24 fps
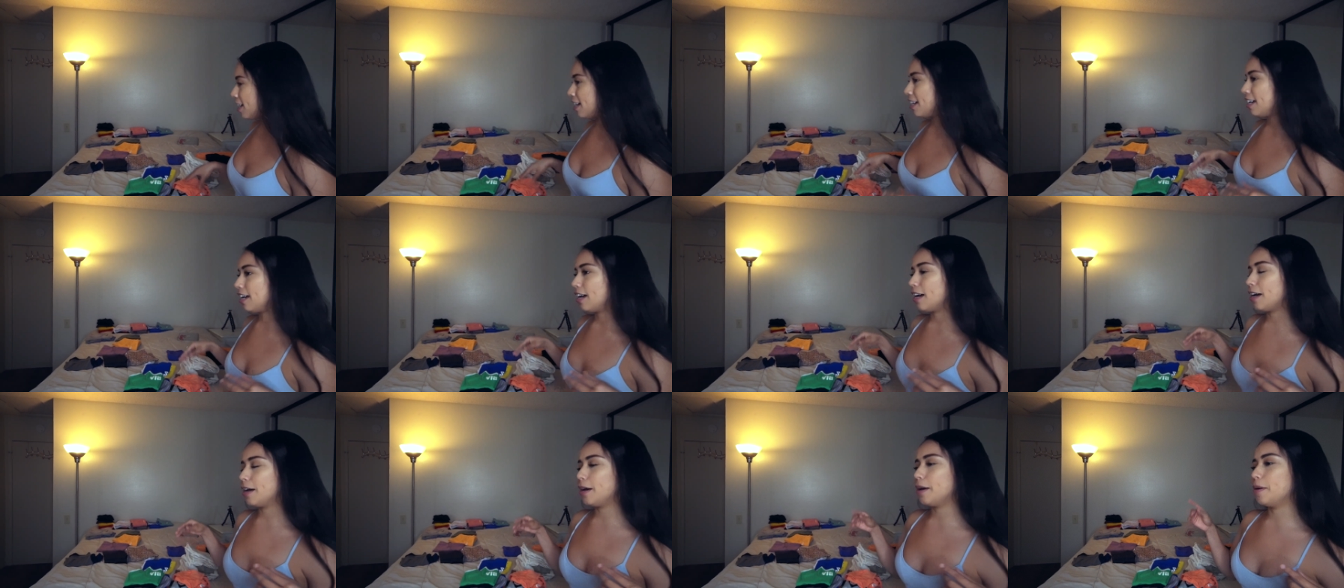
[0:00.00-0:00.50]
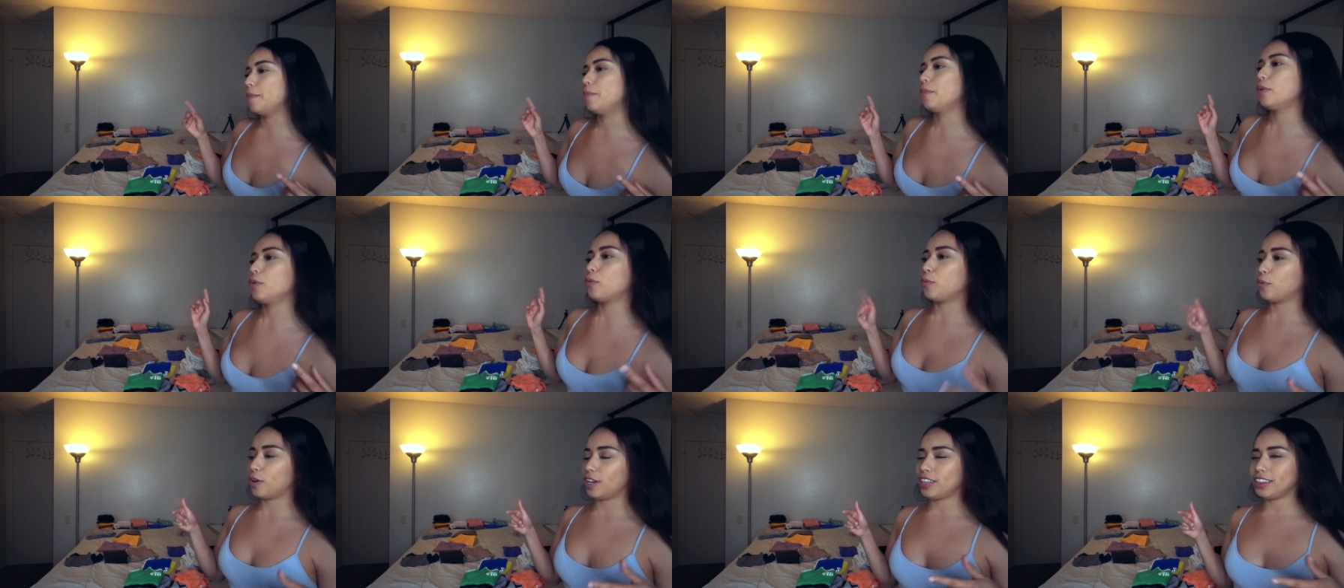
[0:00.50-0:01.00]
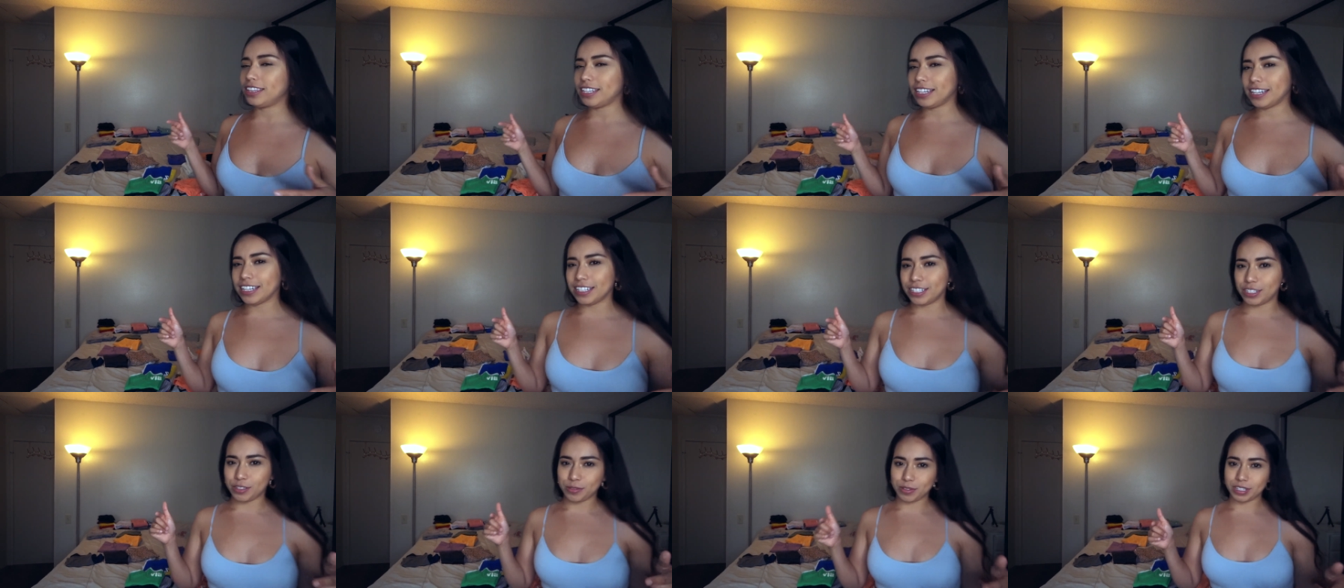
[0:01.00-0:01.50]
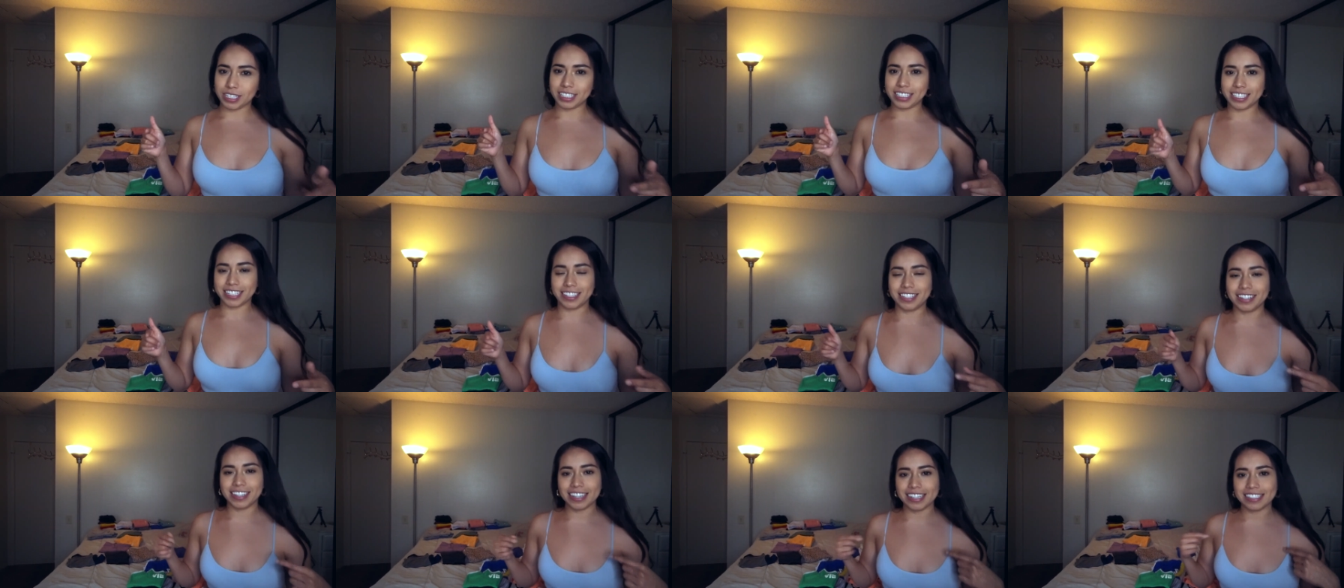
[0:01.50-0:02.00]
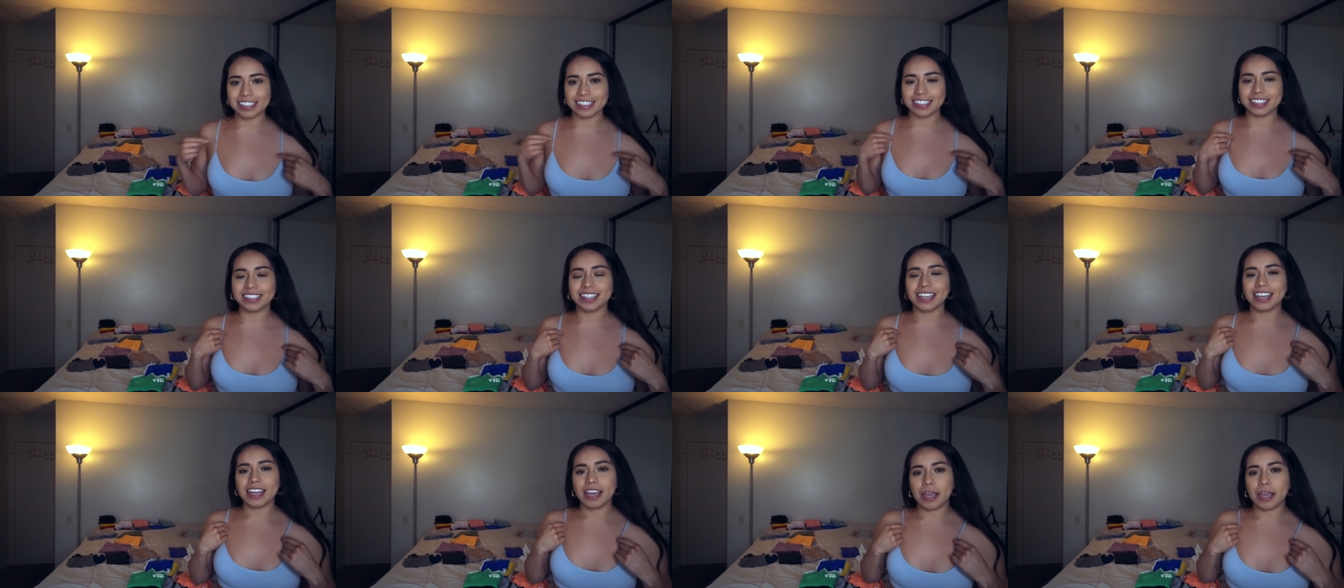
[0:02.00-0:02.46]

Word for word: Um, but one thing I do want to tell you guys is,